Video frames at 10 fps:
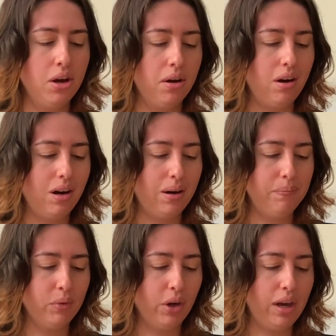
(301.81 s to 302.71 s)

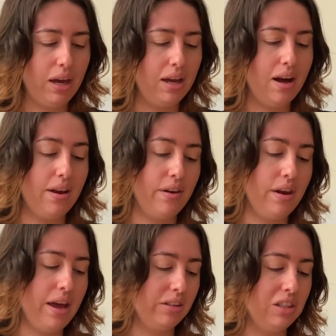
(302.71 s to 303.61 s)
Okay,
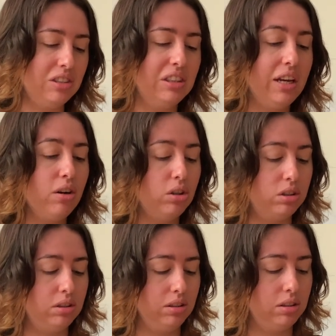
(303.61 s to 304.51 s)
next is Jane
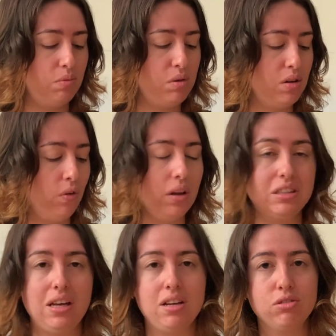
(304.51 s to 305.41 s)
Austen, The Beautiful
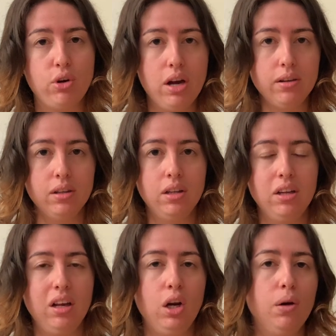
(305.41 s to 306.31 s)
Cassandra,
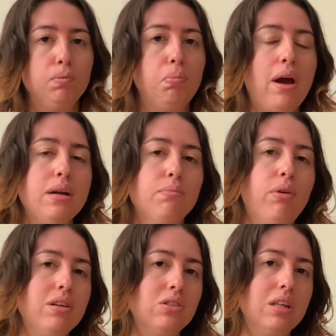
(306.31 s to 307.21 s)
Lord Pride and
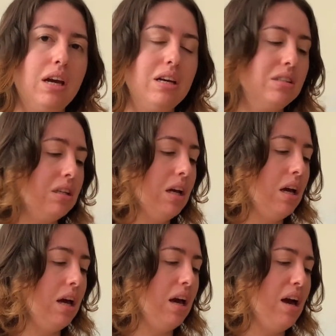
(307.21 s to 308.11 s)
Prejudice,
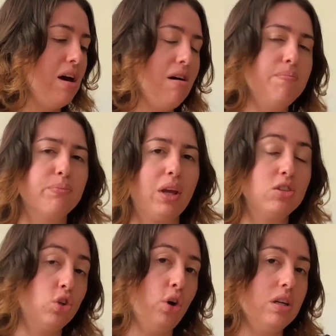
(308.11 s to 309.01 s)

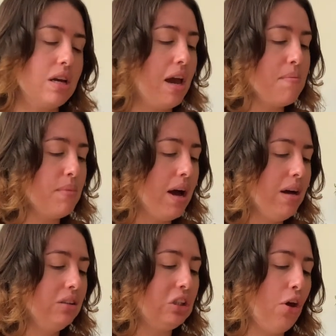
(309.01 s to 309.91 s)
enjoyed Emma,
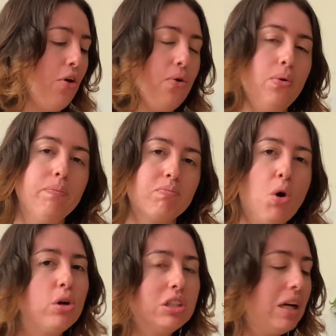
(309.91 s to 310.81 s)
so
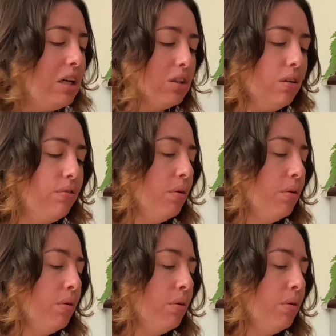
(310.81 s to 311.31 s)
more Jane Austen for